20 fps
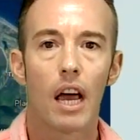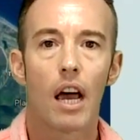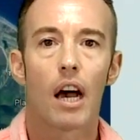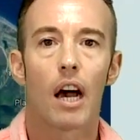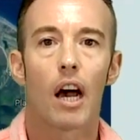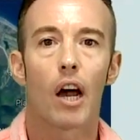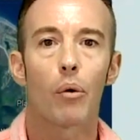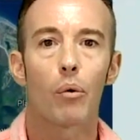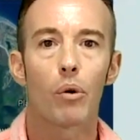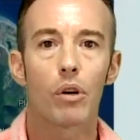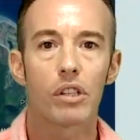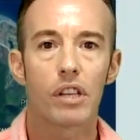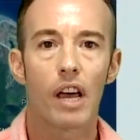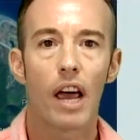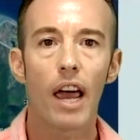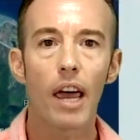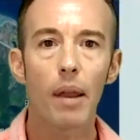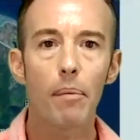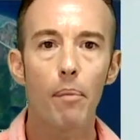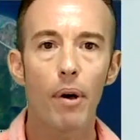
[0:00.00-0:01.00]
I was
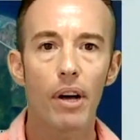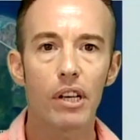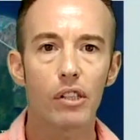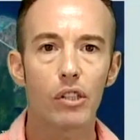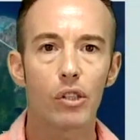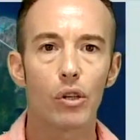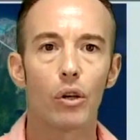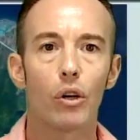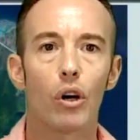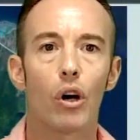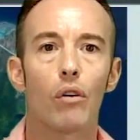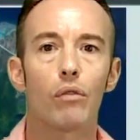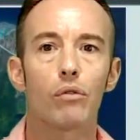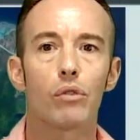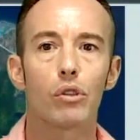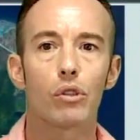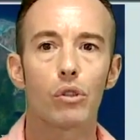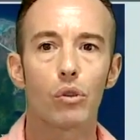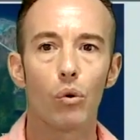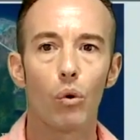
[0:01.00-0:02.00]
headmaster of
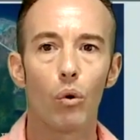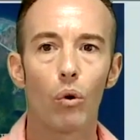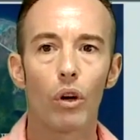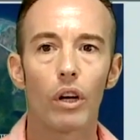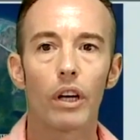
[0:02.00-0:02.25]
the school